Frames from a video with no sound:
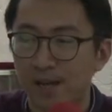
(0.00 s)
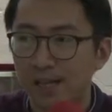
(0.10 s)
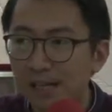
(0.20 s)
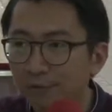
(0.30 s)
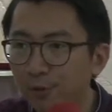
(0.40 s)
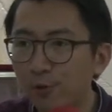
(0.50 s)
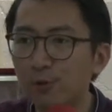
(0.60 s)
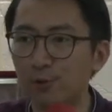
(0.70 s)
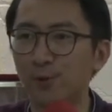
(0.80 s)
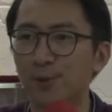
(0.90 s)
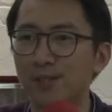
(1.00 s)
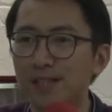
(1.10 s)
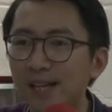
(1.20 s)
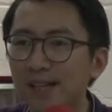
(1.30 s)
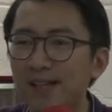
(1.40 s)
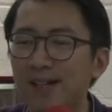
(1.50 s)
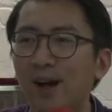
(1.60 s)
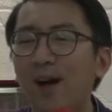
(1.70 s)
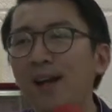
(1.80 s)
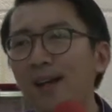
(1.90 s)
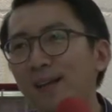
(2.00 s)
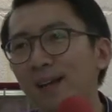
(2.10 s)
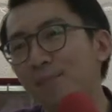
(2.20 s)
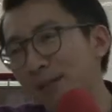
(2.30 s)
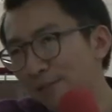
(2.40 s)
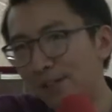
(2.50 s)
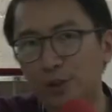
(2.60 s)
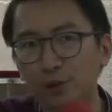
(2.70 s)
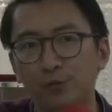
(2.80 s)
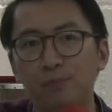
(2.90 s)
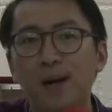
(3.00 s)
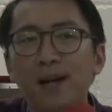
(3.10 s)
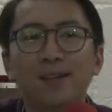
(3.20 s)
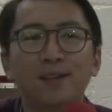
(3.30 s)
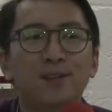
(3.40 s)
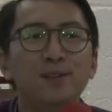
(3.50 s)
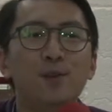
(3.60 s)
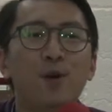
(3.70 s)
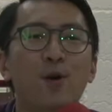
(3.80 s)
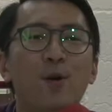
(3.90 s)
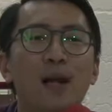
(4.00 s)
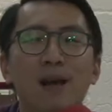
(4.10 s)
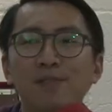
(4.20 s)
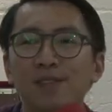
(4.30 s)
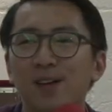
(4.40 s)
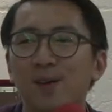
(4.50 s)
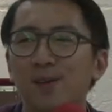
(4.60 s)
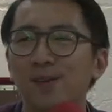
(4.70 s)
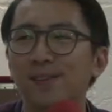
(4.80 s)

If you say, I believe in the truth, but your lifestyle,